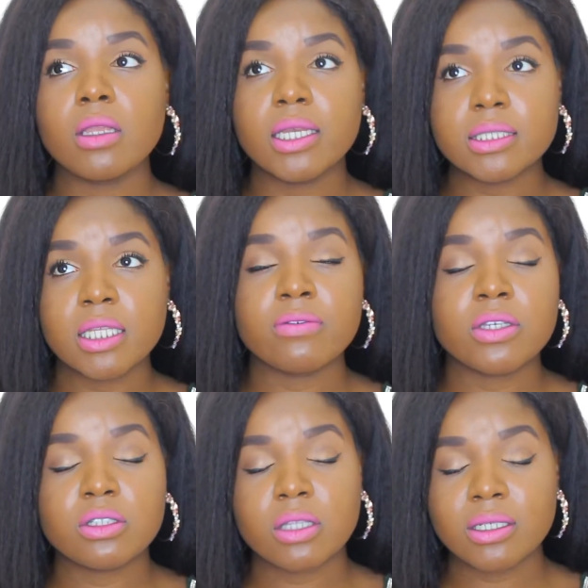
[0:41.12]
as they
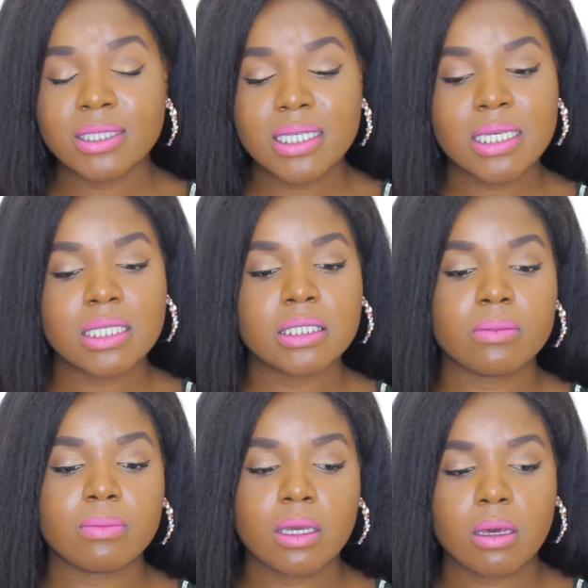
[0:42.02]
reach their teens
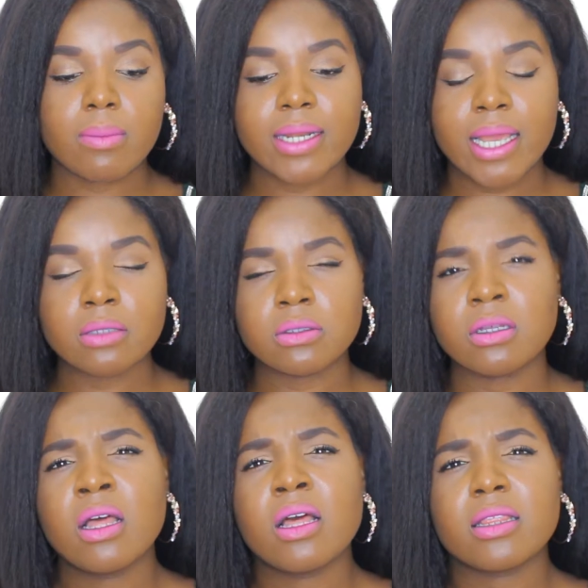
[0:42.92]
and become an
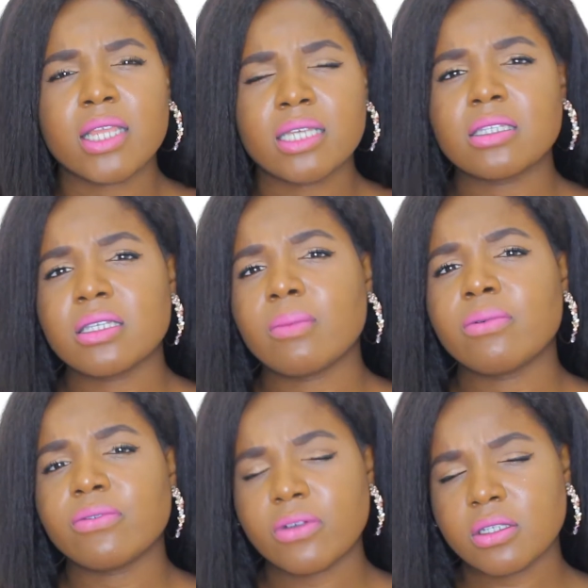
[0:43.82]
adult. That's the
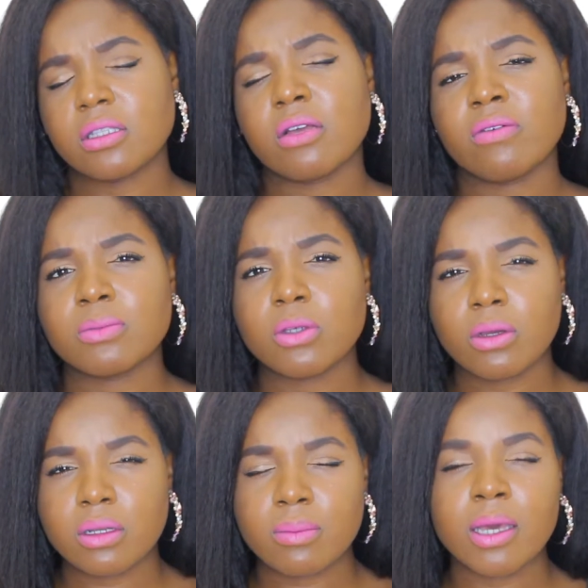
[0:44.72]
type of first love I'm
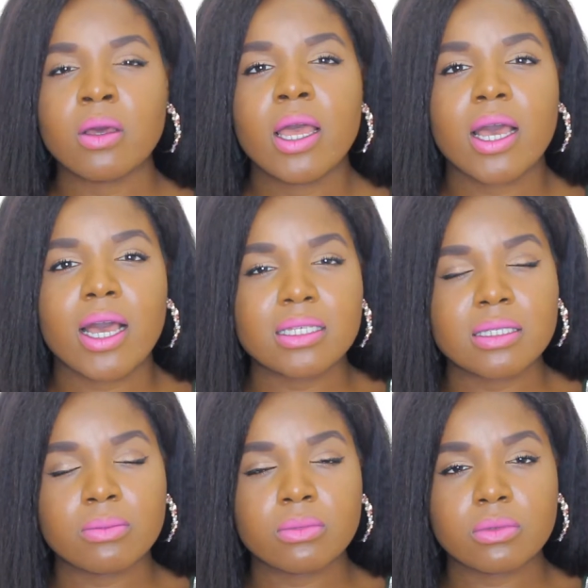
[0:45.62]
talking about.
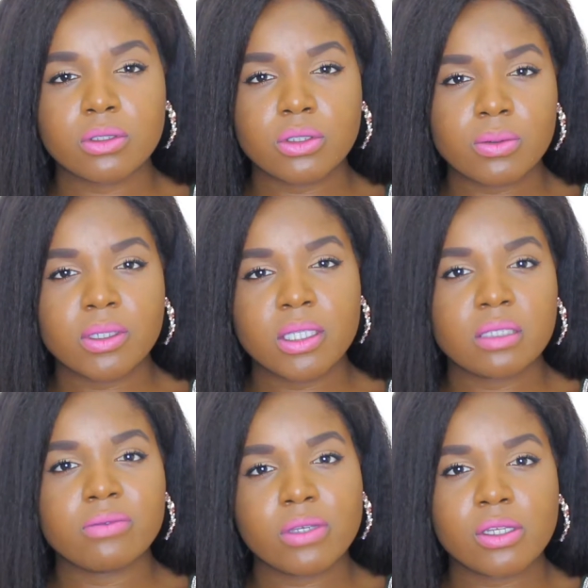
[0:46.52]
As I'm doing
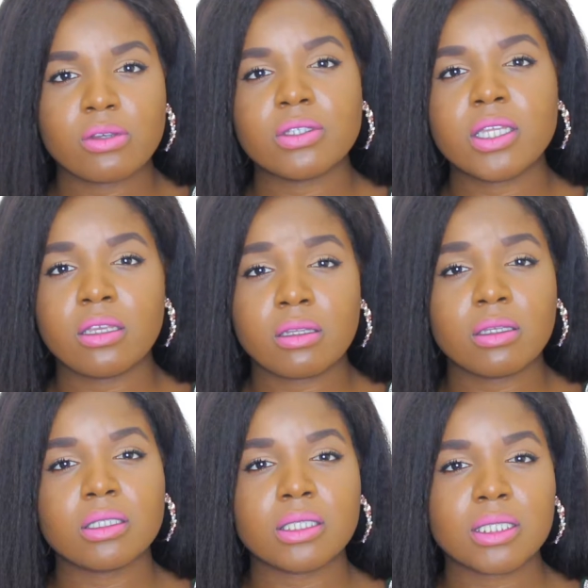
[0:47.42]
these videos, then
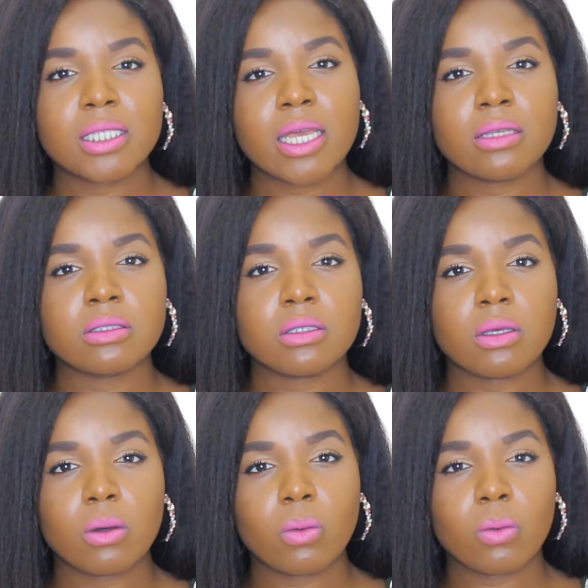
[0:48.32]
you'll understand
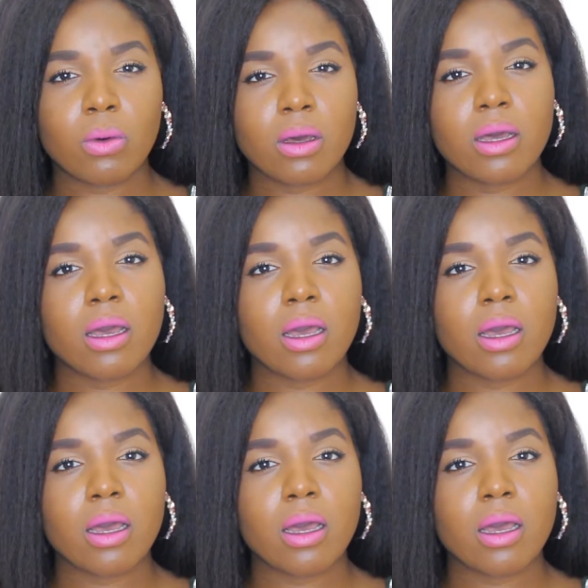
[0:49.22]
what